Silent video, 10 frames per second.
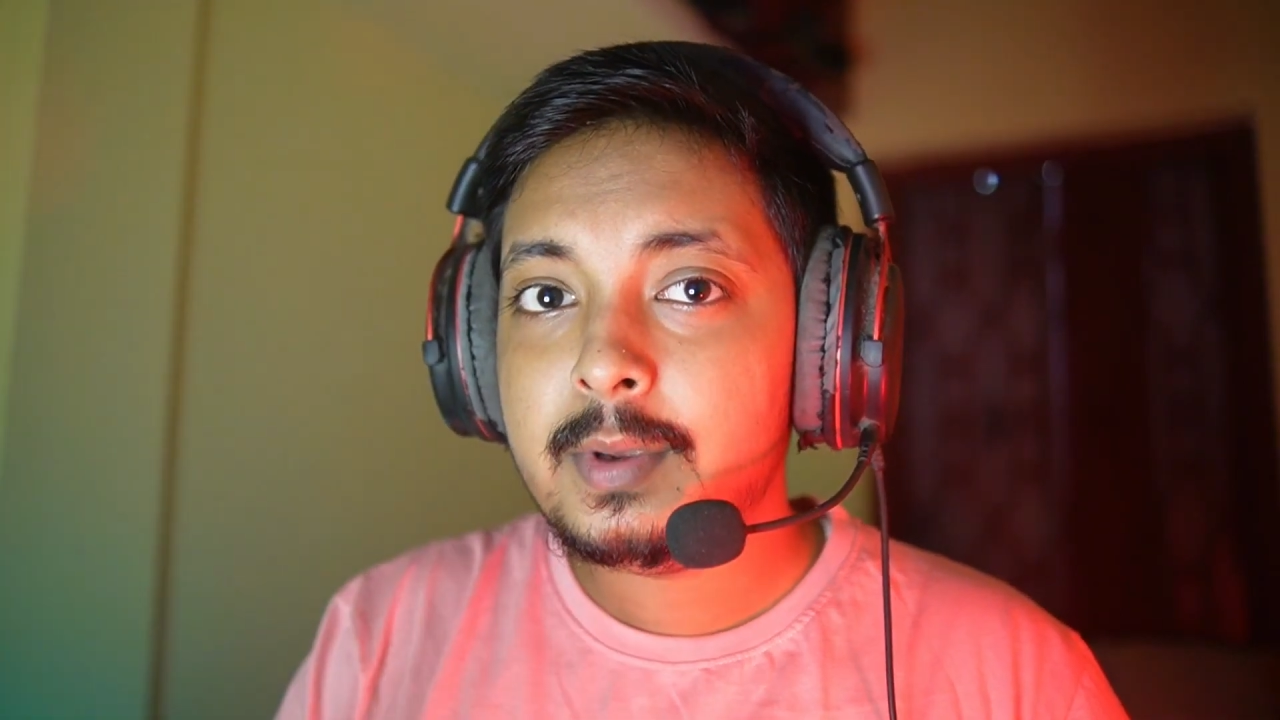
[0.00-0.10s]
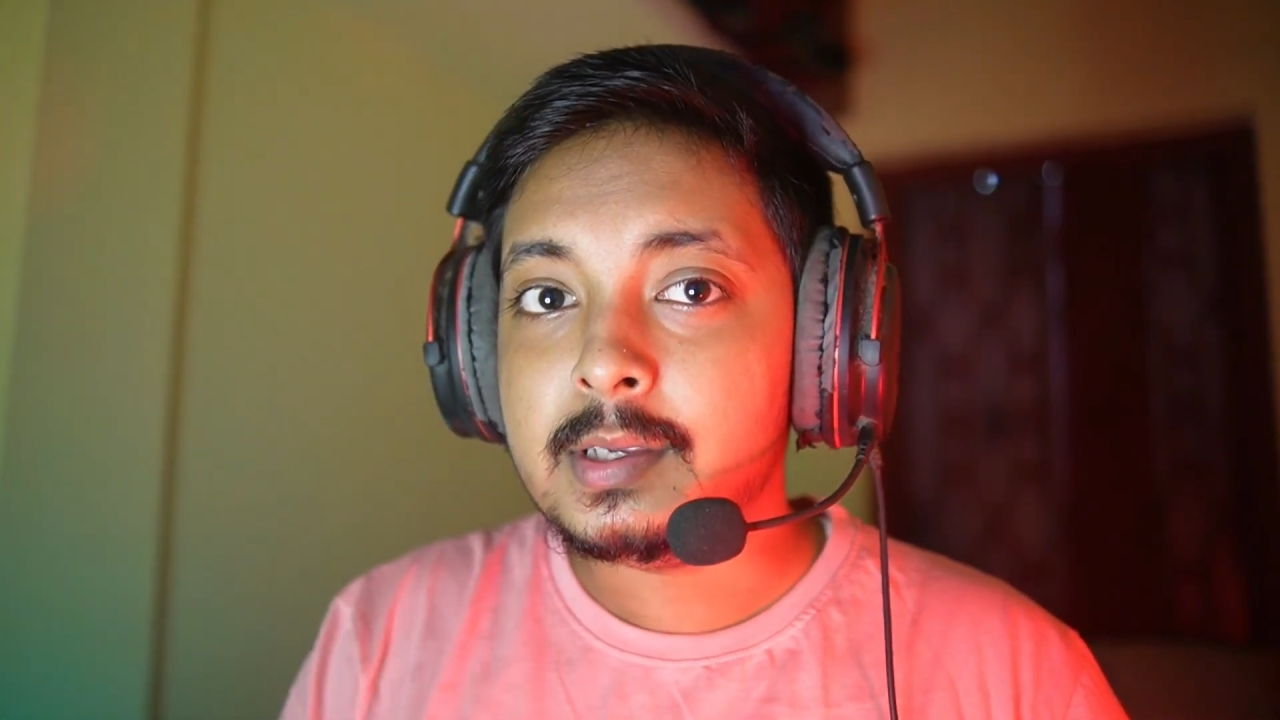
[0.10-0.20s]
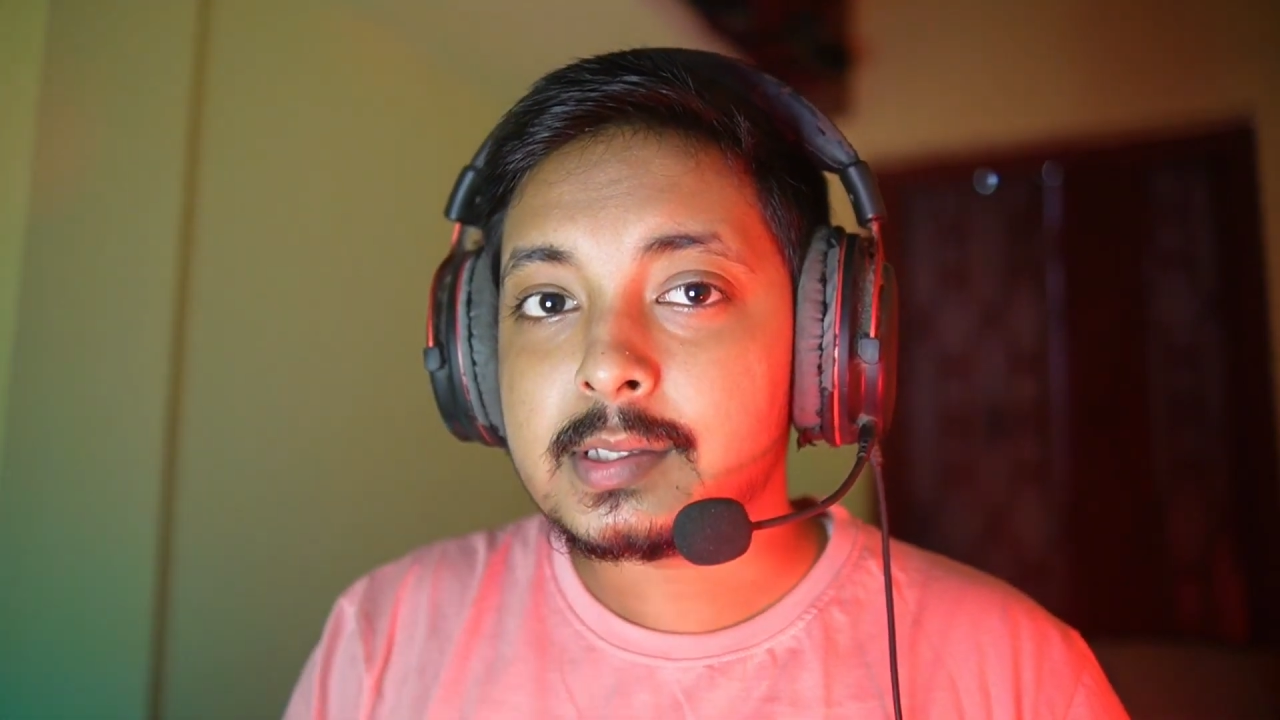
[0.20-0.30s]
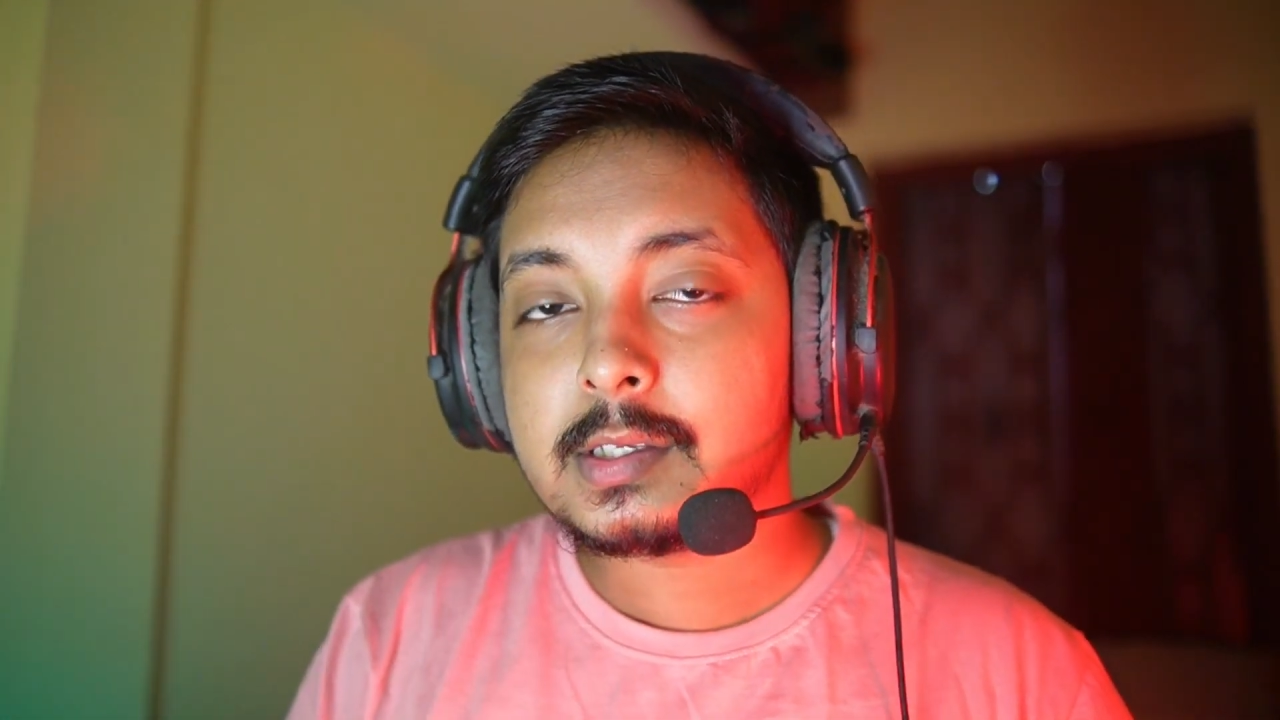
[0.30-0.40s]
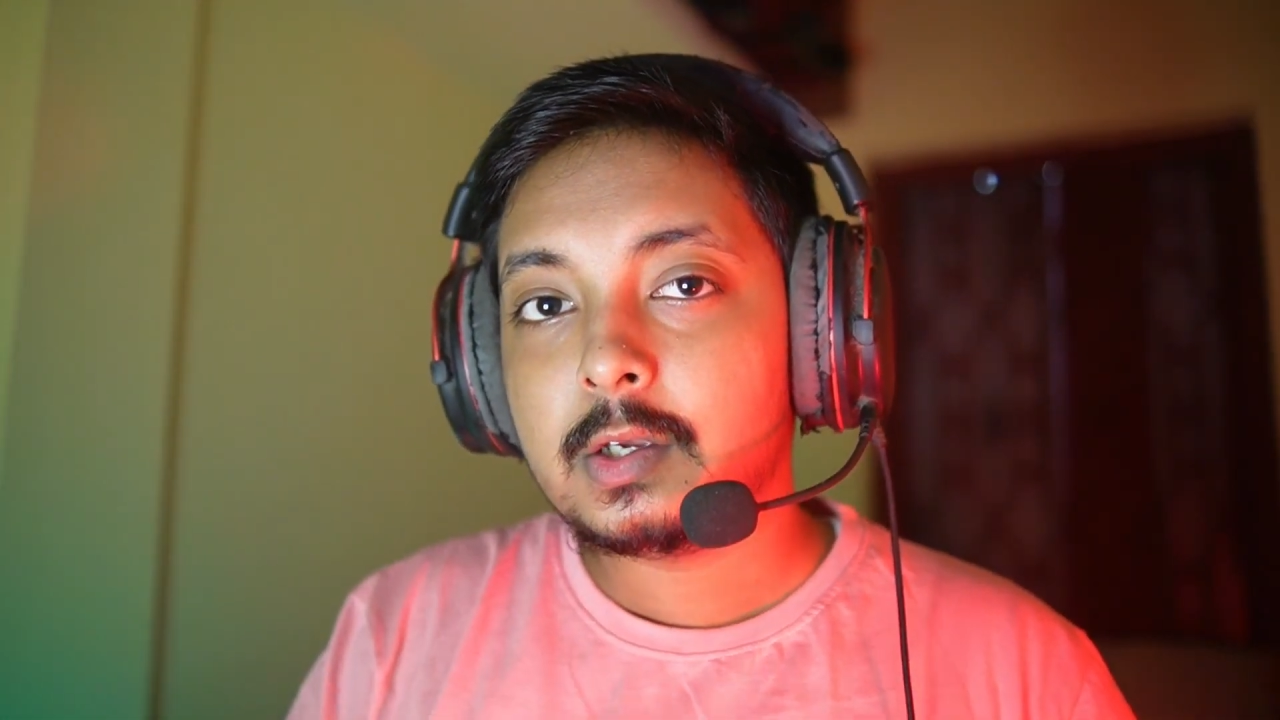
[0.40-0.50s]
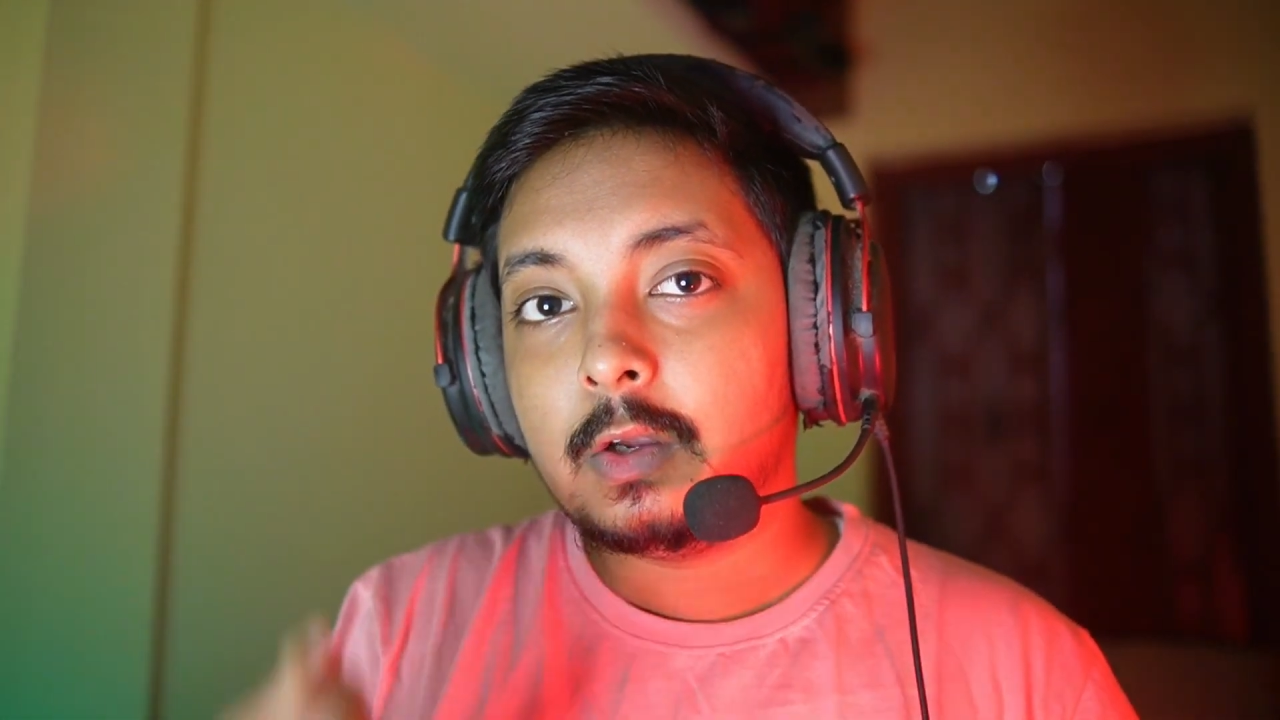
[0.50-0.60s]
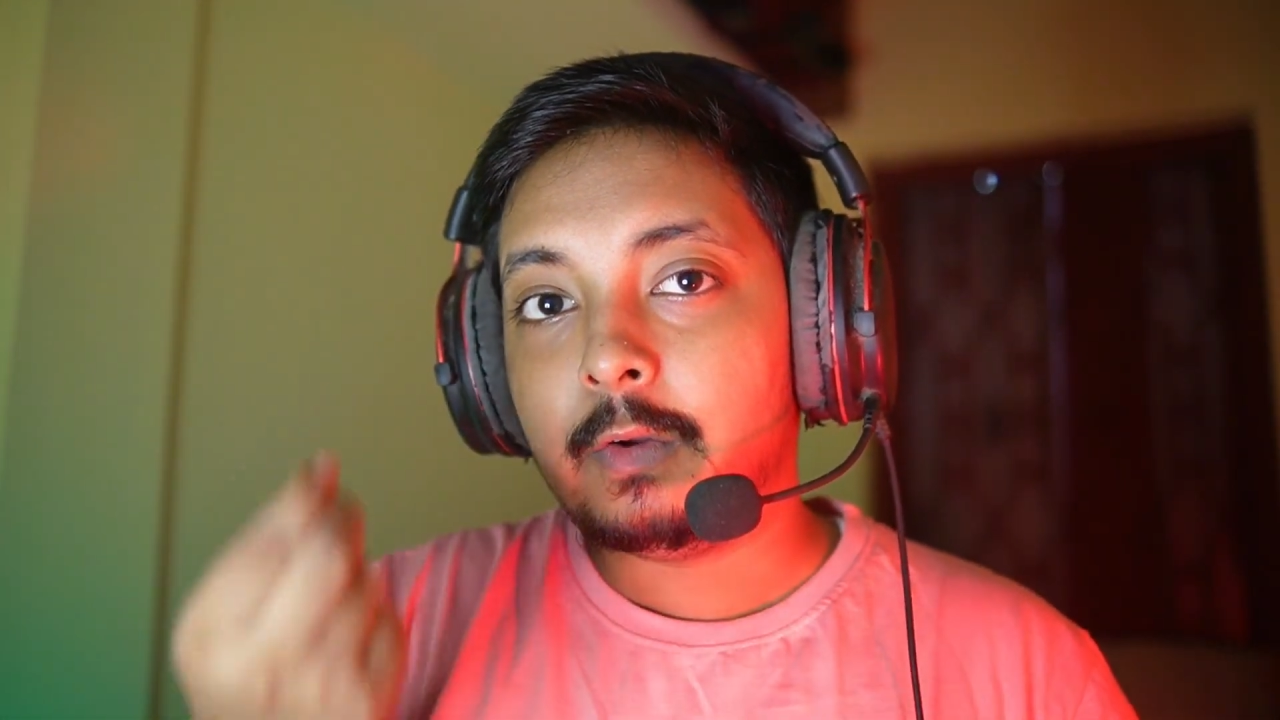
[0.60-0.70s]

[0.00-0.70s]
is,